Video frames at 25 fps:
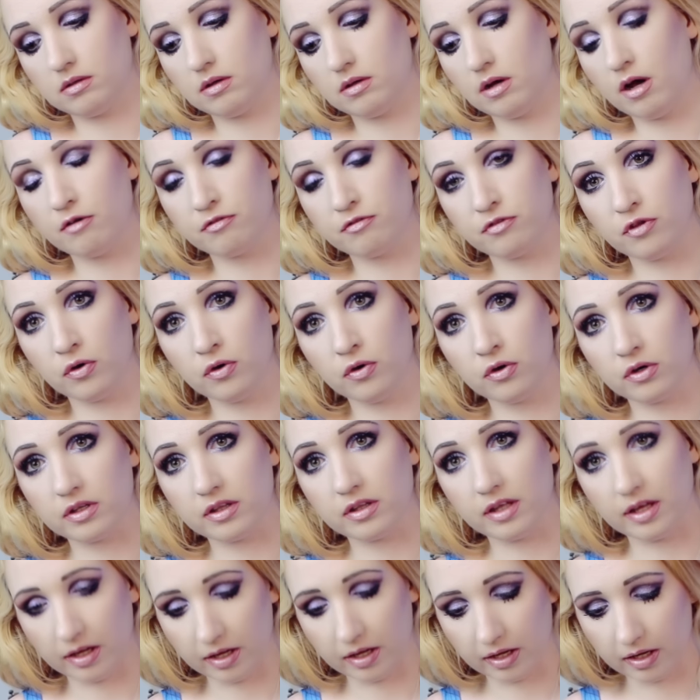off the hook
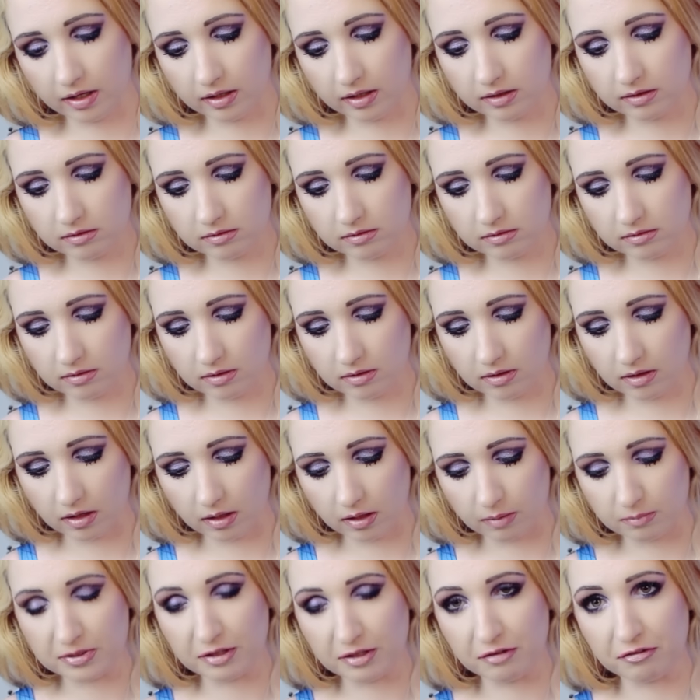they are,
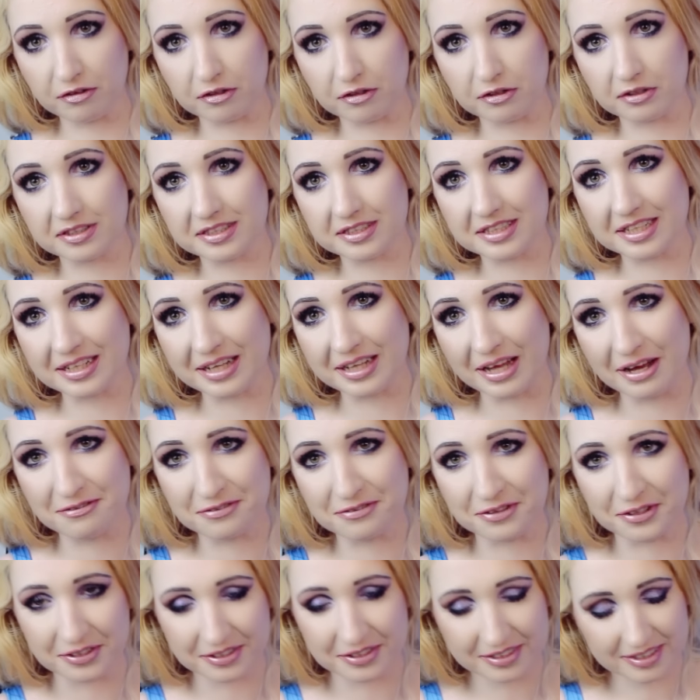difficulty
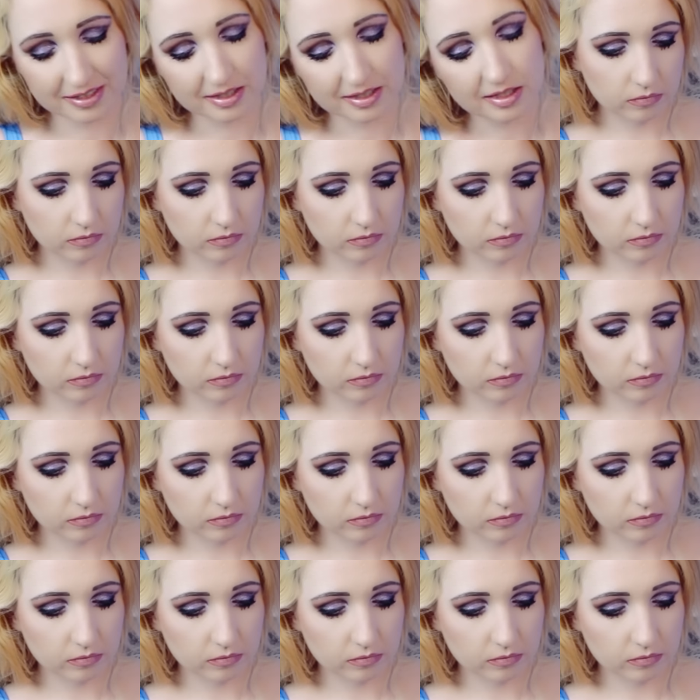level.